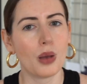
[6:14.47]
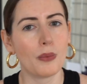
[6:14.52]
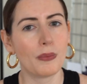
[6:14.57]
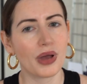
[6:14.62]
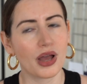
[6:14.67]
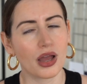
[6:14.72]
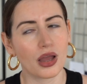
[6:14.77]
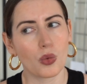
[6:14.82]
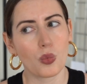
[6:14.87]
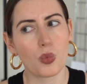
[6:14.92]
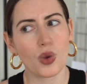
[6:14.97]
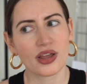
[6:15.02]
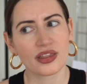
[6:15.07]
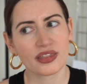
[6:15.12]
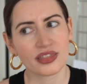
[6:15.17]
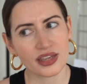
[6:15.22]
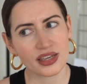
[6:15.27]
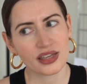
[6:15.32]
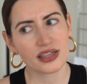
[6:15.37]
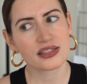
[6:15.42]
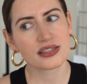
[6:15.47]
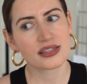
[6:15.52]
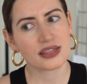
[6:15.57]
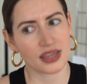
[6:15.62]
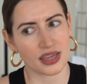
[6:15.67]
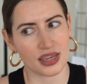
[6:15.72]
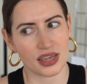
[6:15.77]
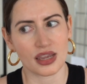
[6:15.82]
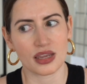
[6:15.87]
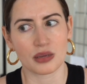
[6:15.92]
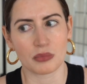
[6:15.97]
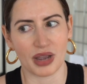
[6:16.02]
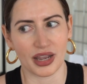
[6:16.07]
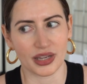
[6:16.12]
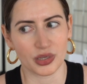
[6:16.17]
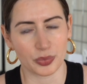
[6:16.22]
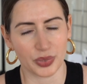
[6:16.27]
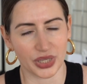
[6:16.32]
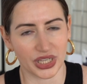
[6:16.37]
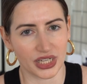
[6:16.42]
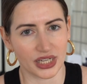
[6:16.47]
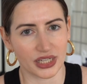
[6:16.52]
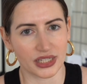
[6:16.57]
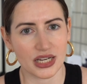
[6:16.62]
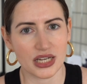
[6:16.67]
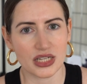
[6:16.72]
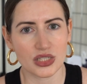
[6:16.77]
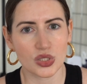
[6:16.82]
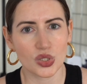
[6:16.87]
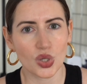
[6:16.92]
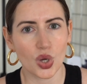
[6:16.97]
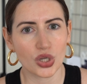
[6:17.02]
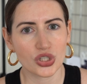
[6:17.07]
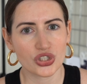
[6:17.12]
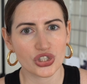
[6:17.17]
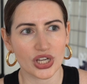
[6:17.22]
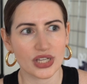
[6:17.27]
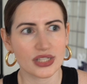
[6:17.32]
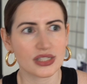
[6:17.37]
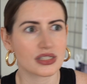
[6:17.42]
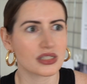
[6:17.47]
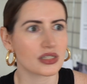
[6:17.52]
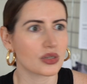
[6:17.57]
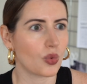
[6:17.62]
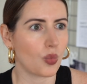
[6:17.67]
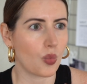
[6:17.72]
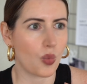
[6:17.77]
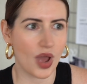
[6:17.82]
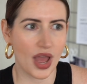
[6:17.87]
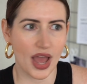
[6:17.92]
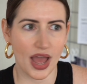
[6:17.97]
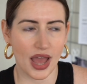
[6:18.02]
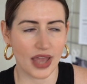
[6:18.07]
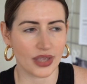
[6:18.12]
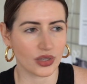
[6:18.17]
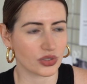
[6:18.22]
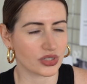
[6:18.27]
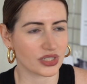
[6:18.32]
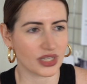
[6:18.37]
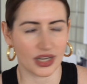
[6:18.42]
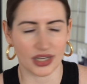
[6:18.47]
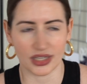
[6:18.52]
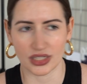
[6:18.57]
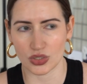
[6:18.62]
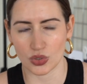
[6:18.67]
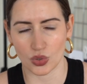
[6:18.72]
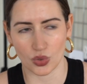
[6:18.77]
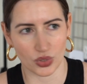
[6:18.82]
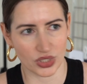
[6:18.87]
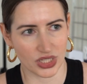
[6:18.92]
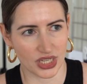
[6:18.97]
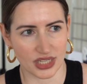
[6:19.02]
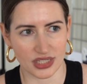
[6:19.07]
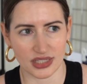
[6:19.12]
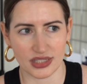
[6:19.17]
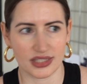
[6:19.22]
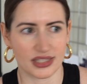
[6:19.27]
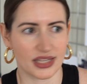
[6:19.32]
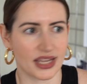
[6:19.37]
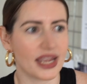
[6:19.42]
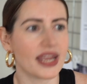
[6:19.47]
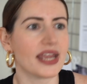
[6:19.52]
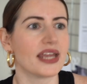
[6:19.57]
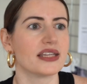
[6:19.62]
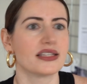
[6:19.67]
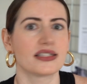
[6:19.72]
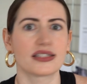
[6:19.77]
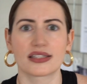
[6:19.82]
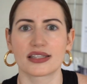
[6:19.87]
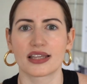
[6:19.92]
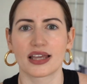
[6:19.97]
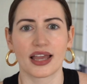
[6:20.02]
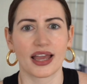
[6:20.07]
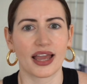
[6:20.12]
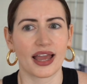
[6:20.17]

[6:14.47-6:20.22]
But one thing is key, in my opinion, is not just where your target audience is.